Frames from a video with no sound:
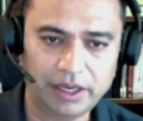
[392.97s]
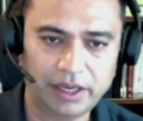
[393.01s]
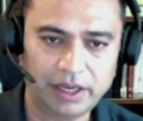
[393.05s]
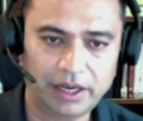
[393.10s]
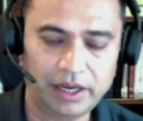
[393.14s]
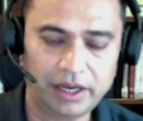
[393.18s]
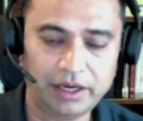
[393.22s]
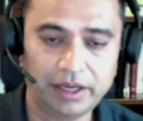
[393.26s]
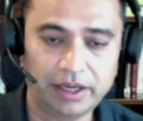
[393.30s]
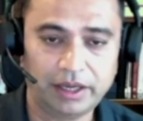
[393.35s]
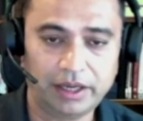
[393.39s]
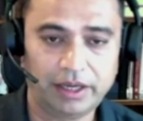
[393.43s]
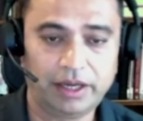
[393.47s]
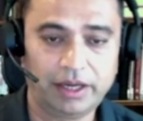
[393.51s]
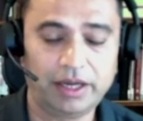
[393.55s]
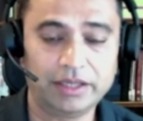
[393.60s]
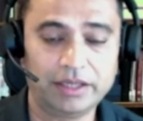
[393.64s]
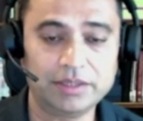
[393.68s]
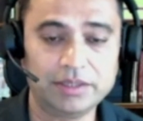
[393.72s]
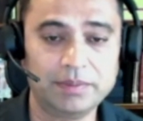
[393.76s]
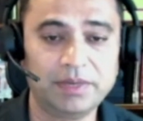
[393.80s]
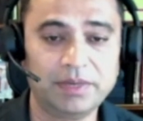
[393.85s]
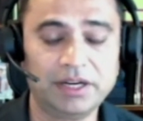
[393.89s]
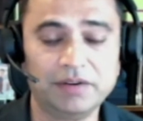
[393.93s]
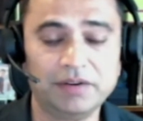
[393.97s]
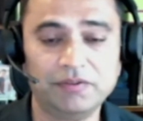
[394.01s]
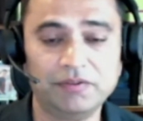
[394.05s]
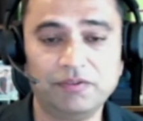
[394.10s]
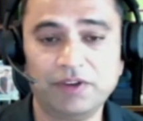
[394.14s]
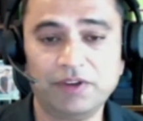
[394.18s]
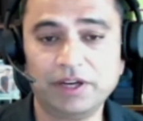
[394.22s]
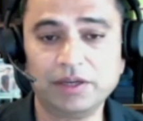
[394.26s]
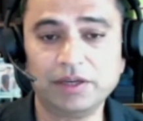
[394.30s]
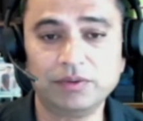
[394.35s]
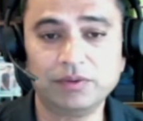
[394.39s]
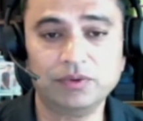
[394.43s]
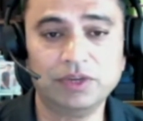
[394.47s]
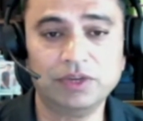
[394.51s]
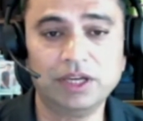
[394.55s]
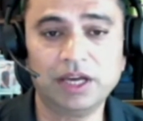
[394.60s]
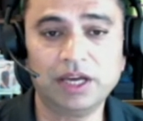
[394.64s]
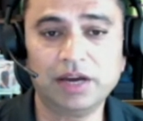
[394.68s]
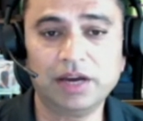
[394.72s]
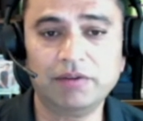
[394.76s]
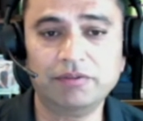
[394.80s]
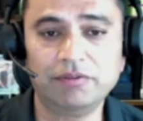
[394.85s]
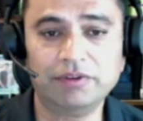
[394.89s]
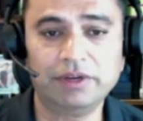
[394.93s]
And as a matter of fact, we
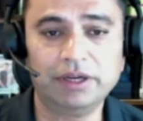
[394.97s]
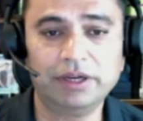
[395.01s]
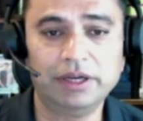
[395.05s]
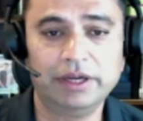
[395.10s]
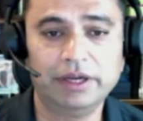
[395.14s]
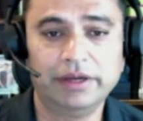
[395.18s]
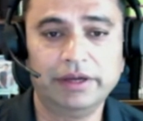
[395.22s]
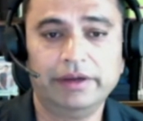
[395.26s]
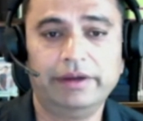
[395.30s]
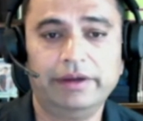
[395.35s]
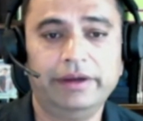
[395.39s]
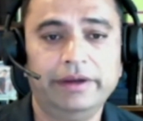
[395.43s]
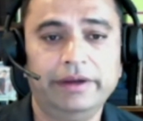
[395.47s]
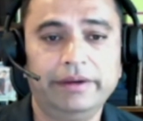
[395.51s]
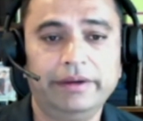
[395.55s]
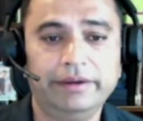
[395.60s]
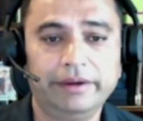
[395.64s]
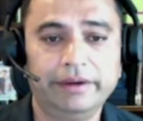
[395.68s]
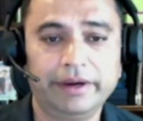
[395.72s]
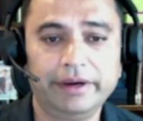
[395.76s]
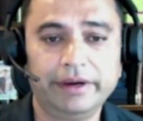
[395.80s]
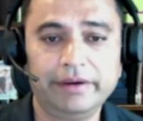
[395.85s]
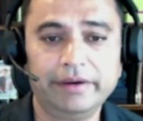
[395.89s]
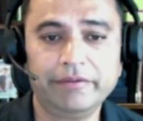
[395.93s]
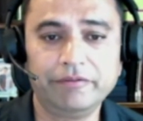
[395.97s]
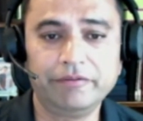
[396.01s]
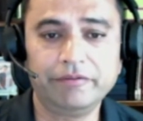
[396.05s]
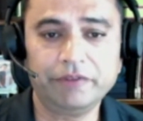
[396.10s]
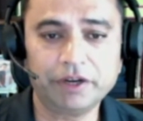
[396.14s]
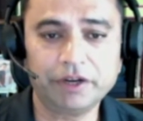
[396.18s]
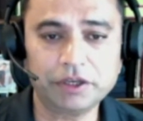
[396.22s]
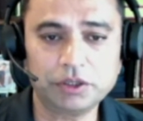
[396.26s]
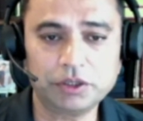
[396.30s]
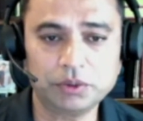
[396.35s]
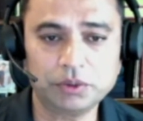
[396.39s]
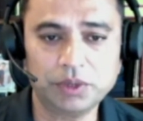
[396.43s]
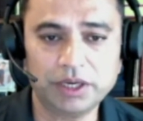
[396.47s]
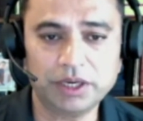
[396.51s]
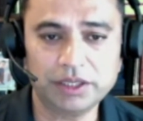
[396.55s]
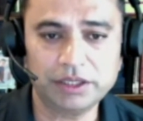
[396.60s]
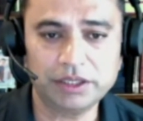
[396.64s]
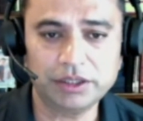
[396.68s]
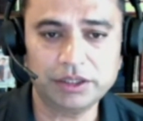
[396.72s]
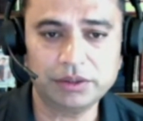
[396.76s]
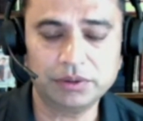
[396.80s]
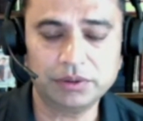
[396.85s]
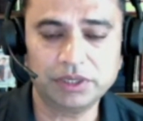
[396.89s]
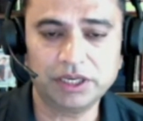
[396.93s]
have a, a kind of work
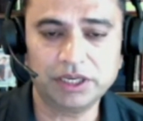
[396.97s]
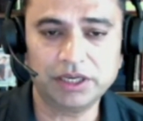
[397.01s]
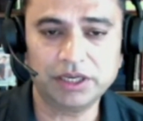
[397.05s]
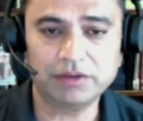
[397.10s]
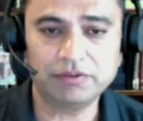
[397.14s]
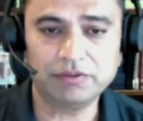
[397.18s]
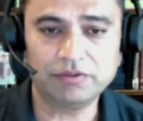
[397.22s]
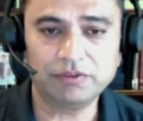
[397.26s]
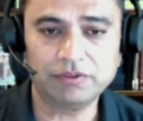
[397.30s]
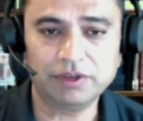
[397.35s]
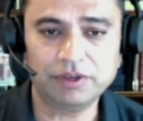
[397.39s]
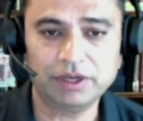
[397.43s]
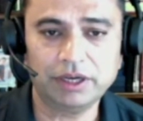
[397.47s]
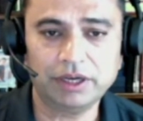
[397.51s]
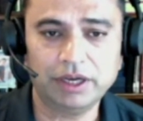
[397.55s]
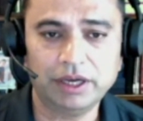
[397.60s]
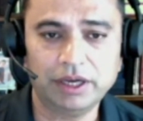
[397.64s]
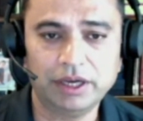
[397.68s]
together to kind of uh,